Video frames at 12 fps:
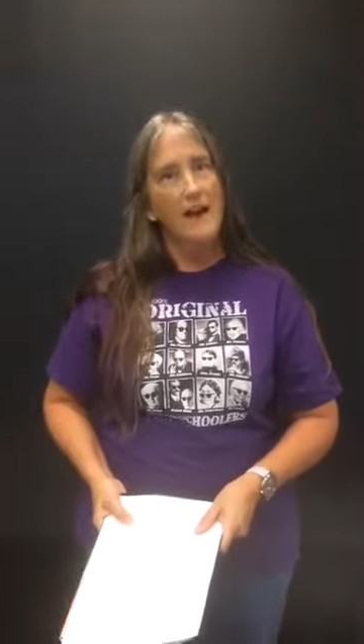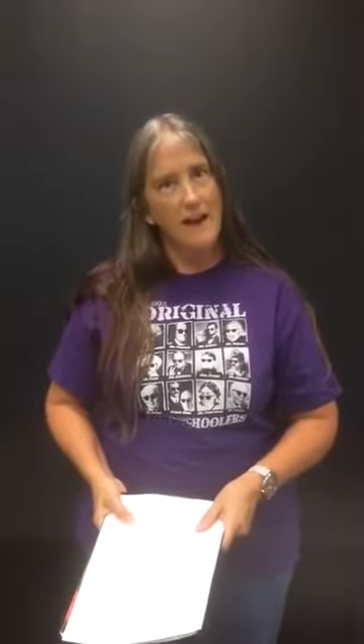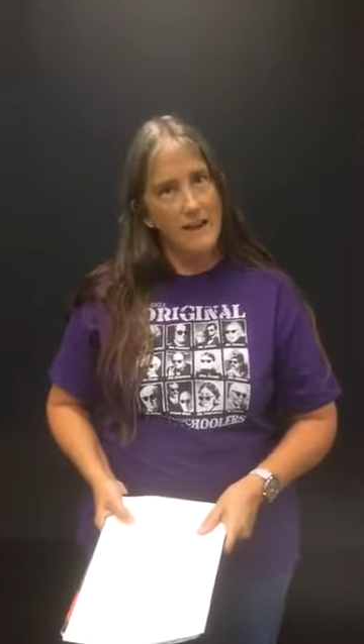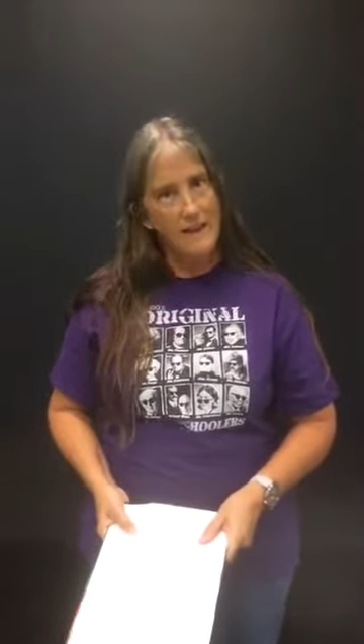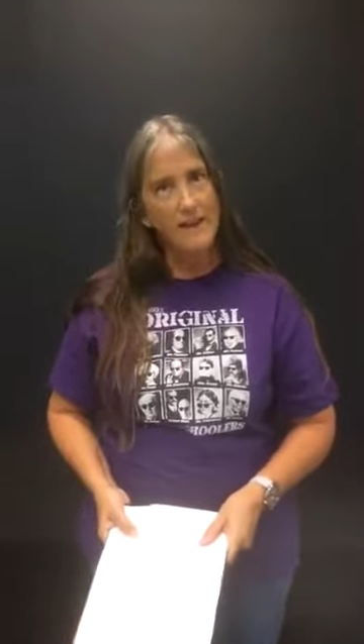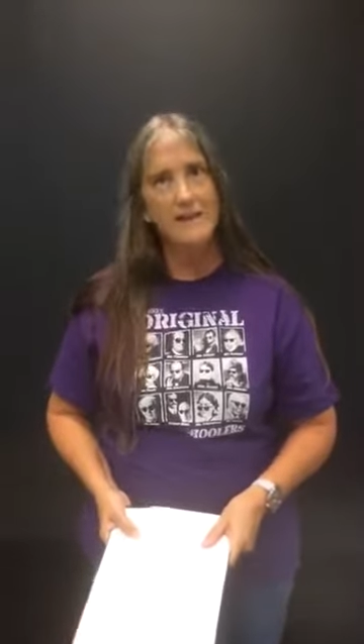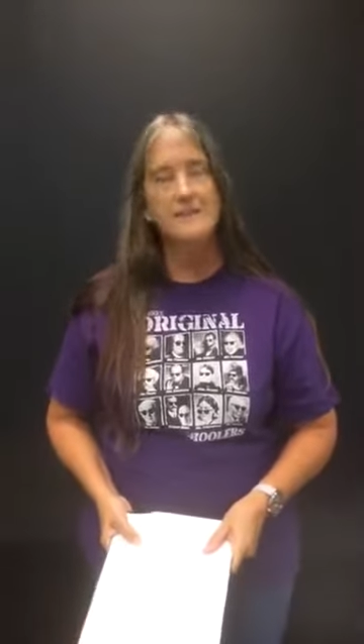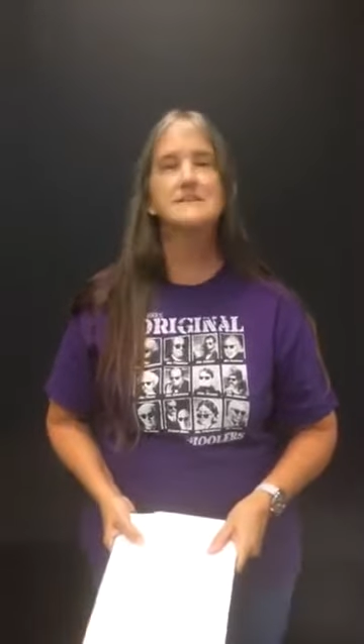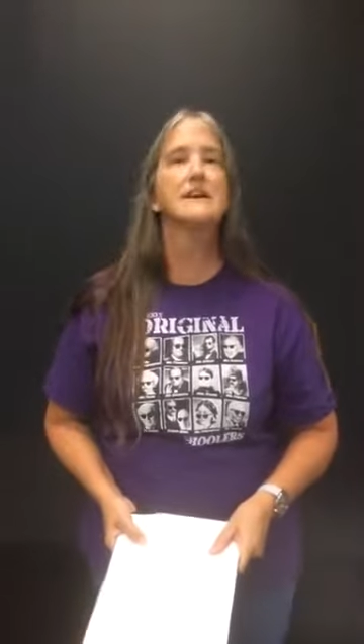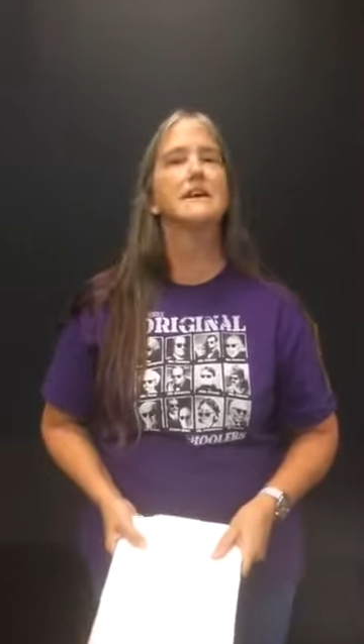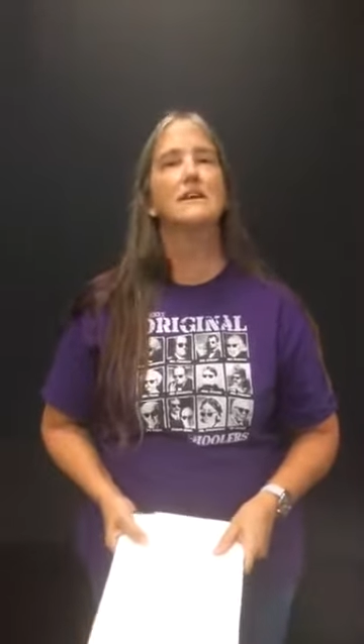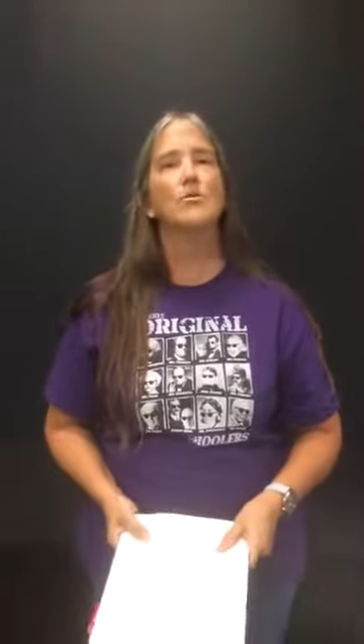again,
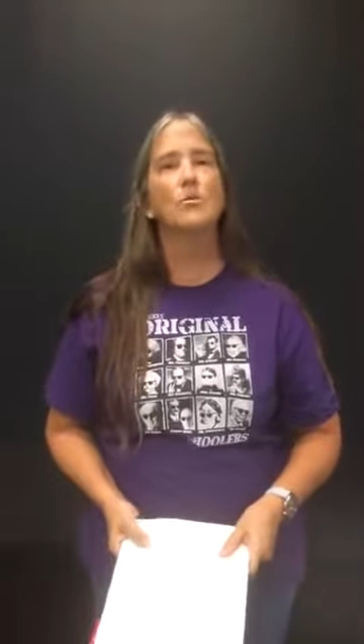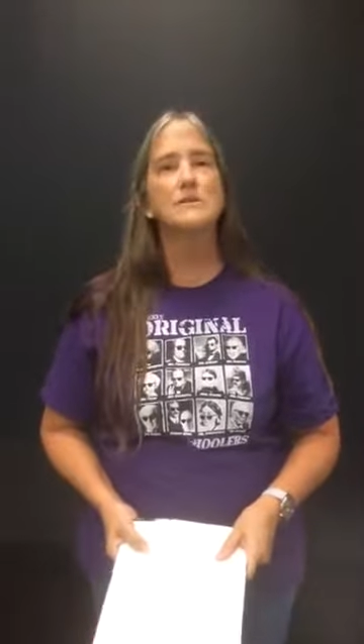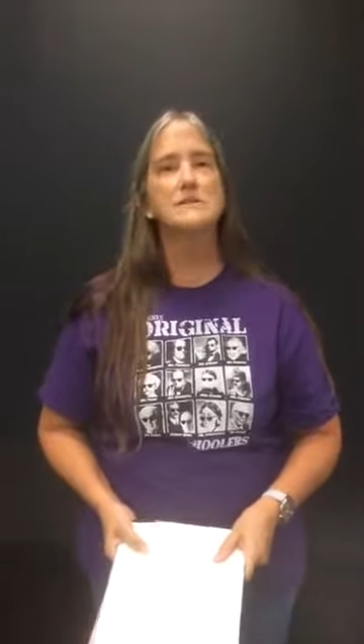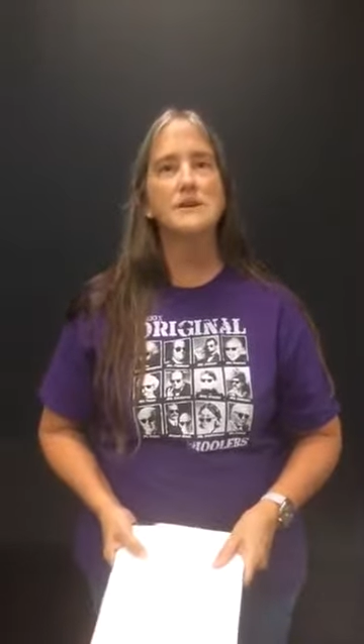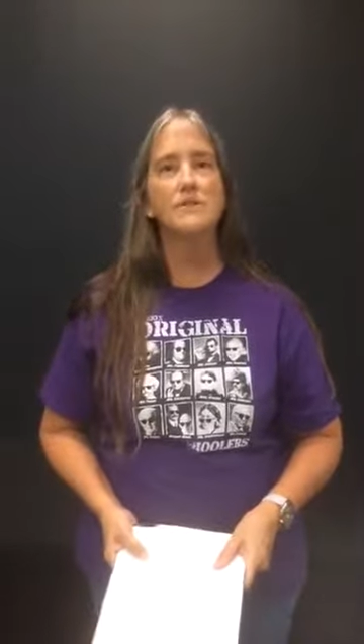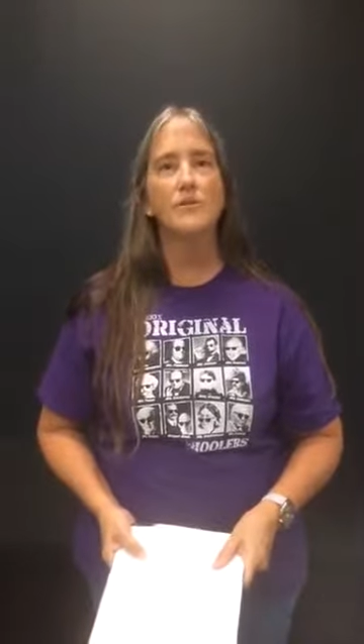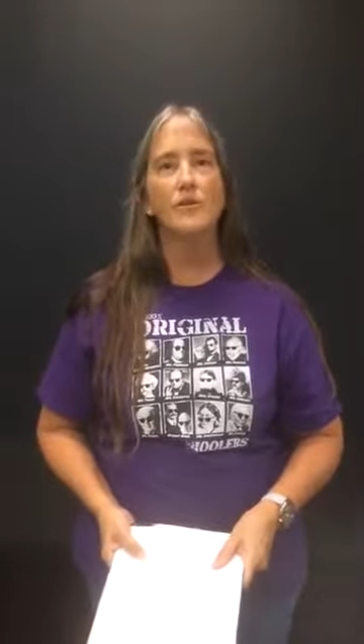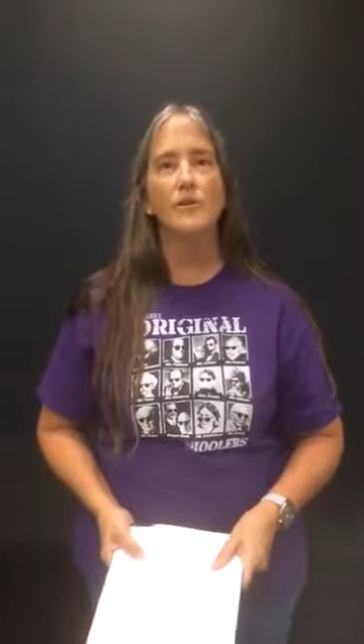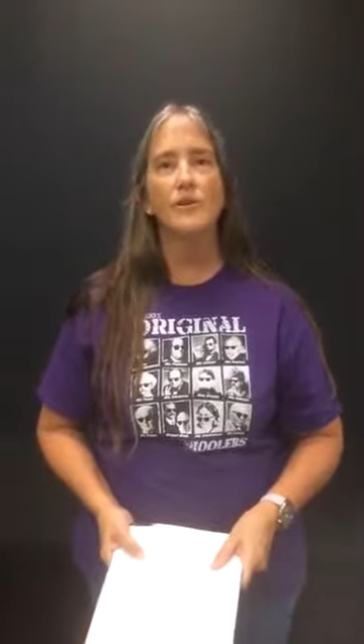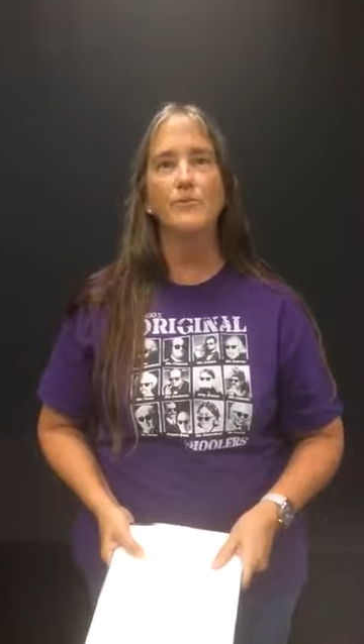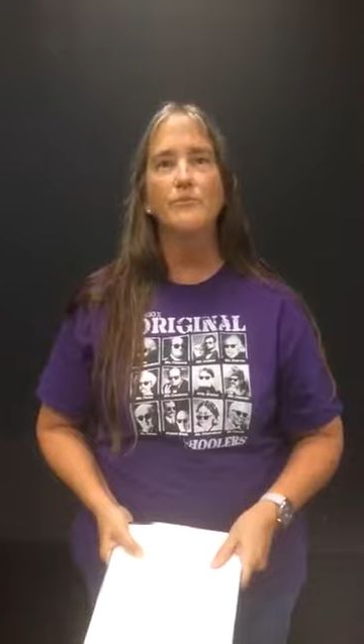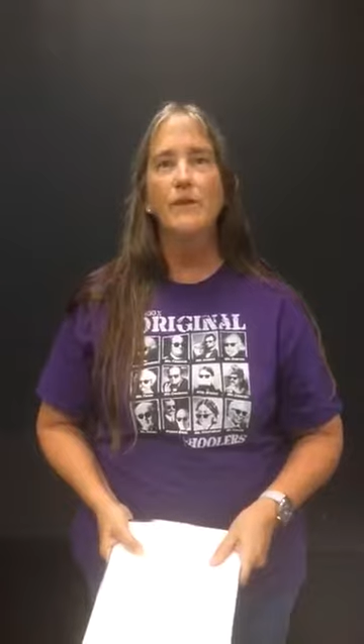has taken it one step
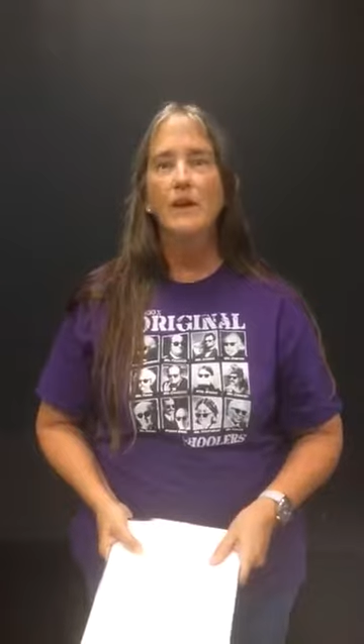further.